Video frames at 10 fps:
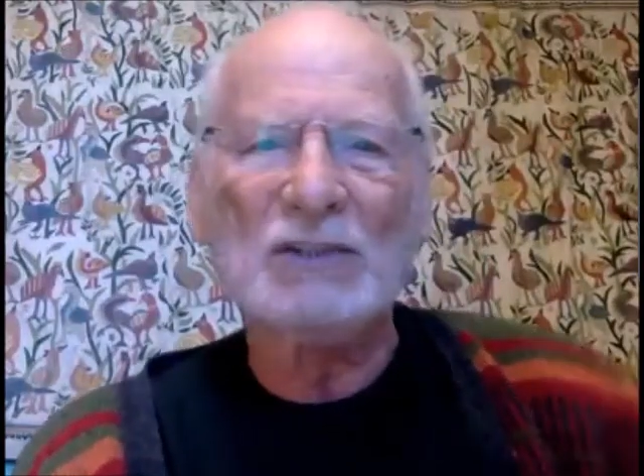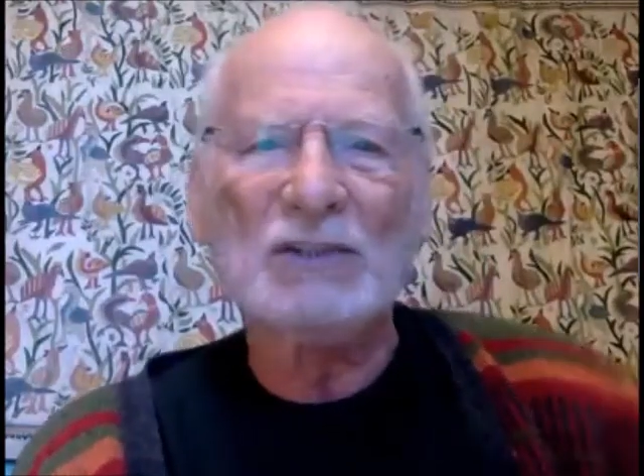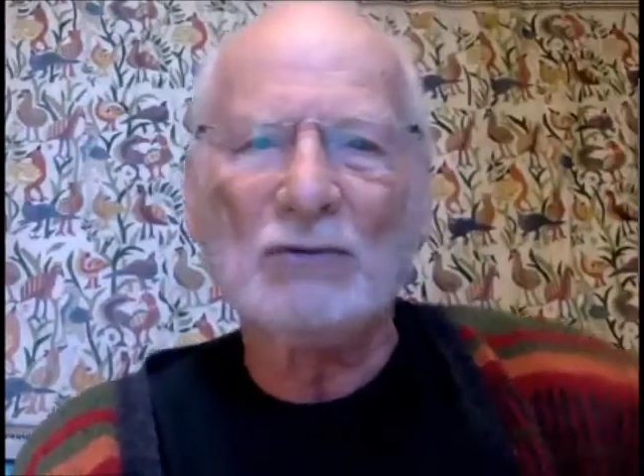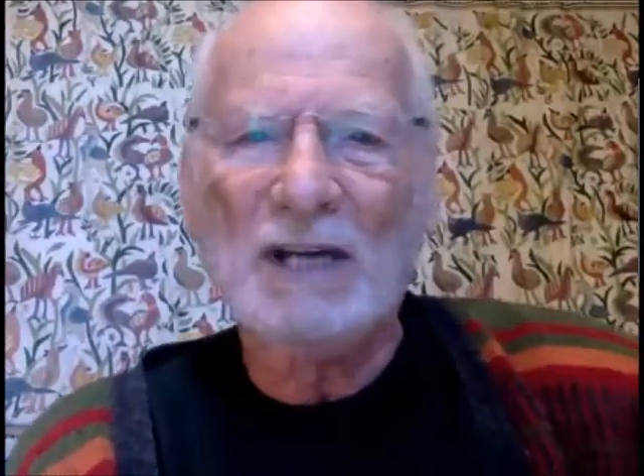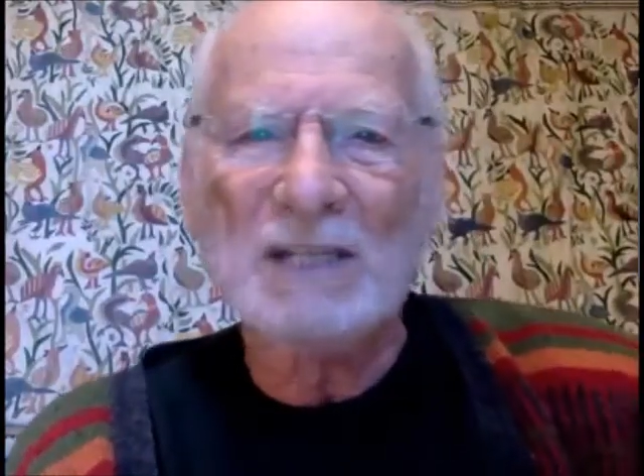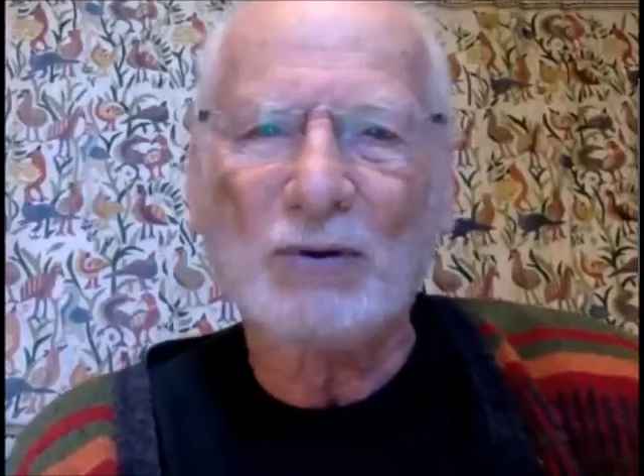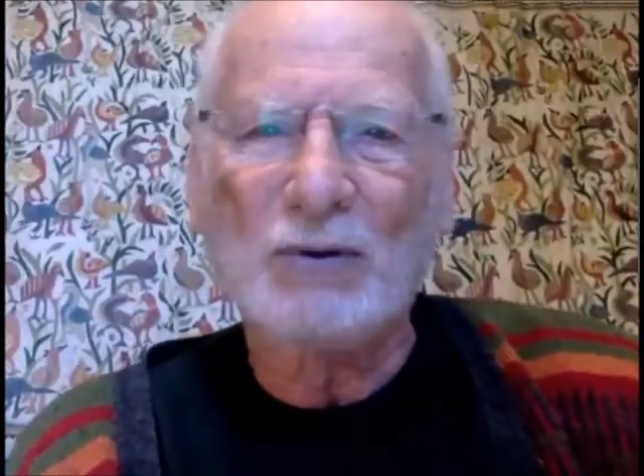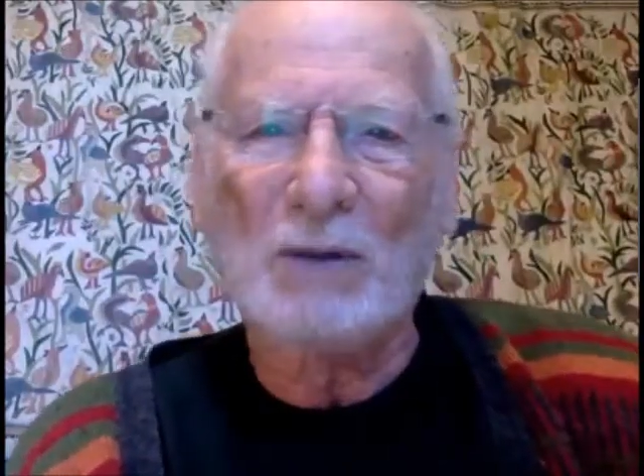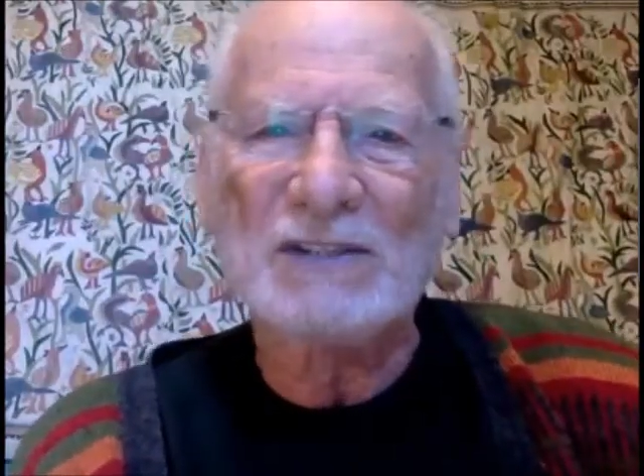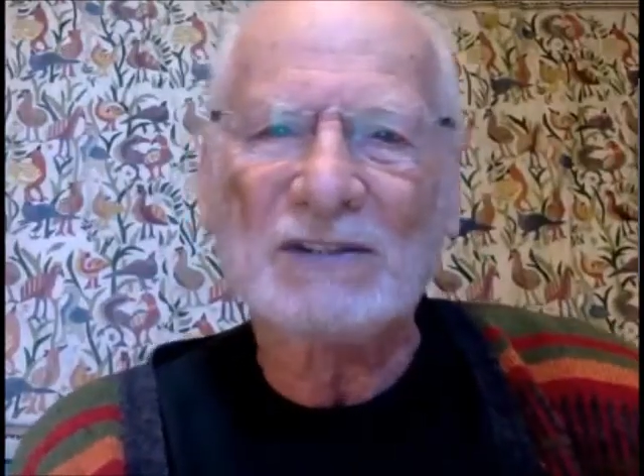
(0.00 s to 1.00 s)
He's already
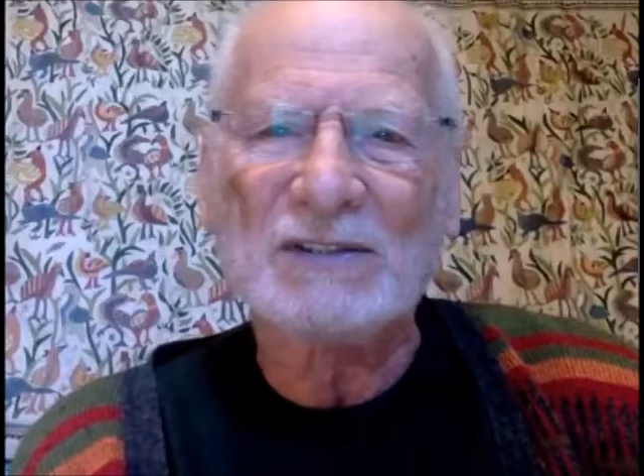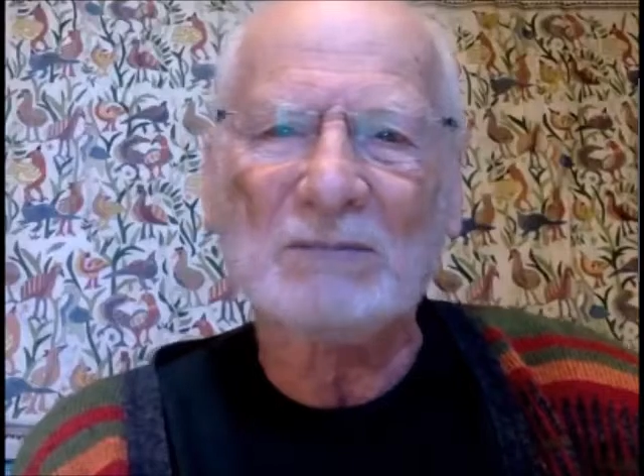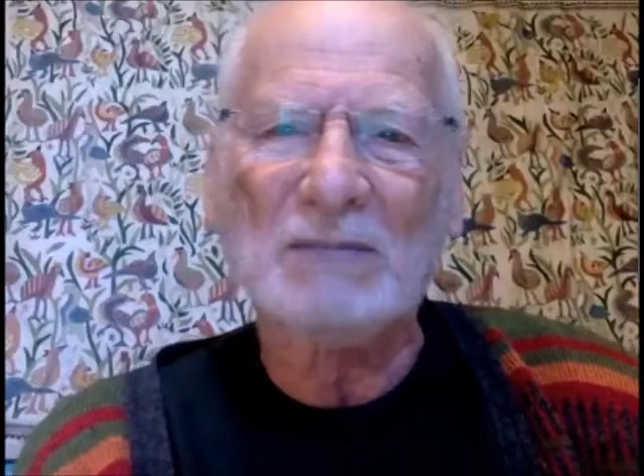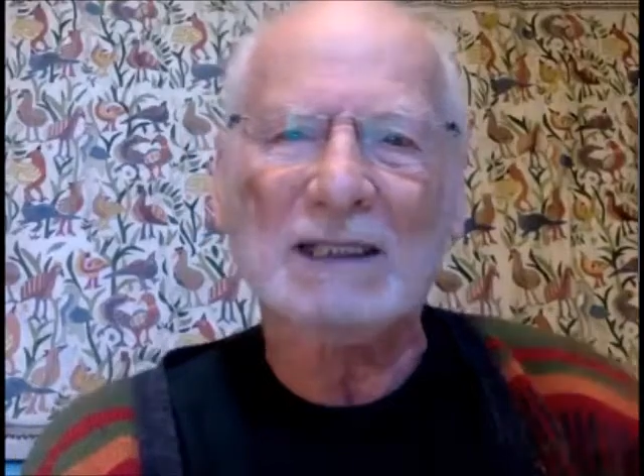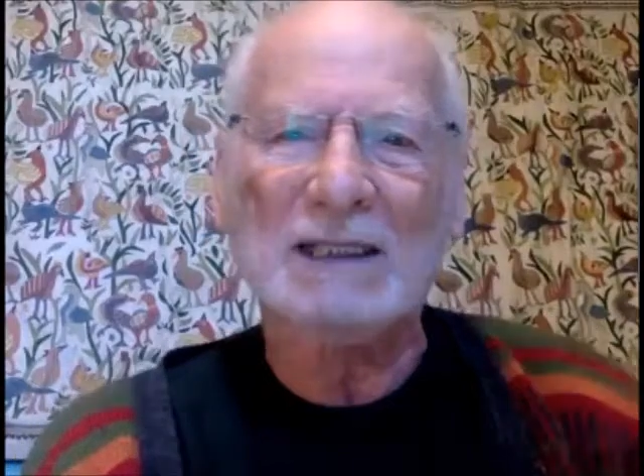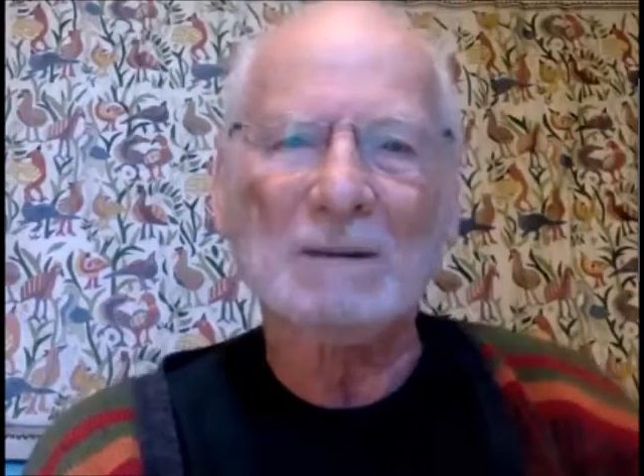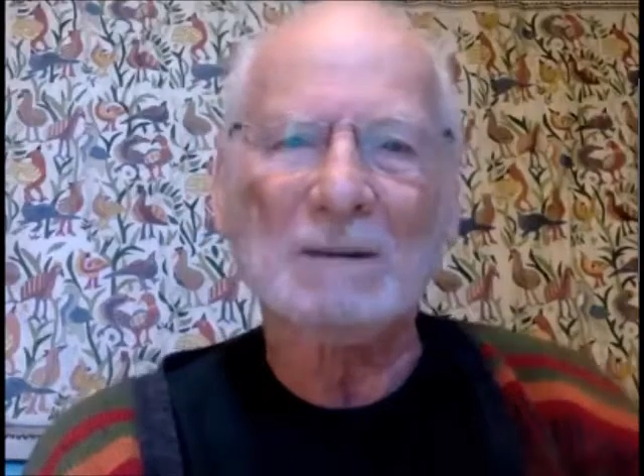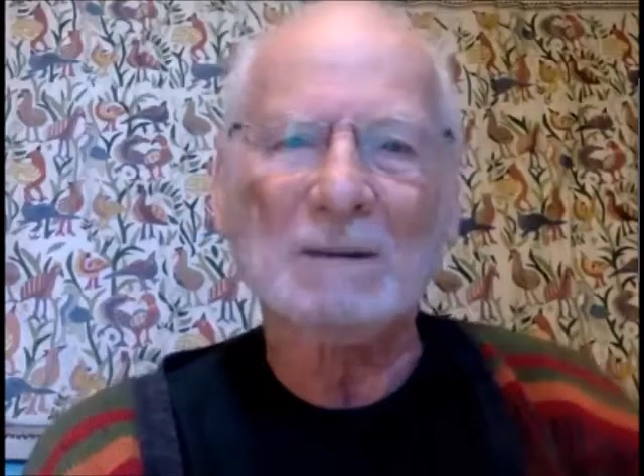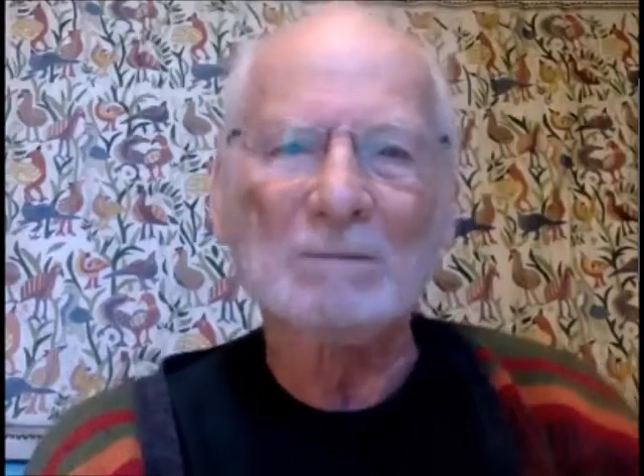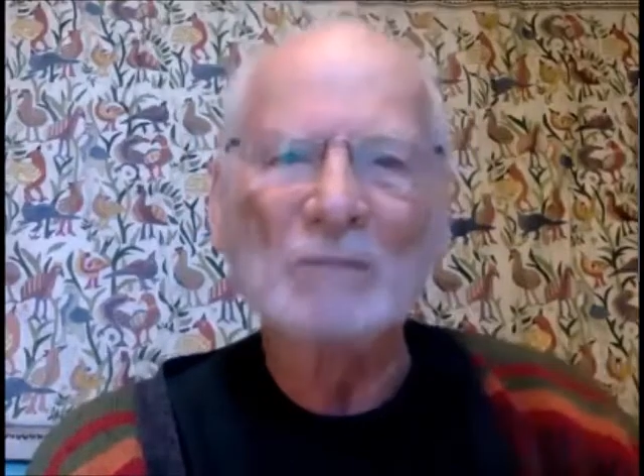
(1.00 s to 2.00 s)
promised the money,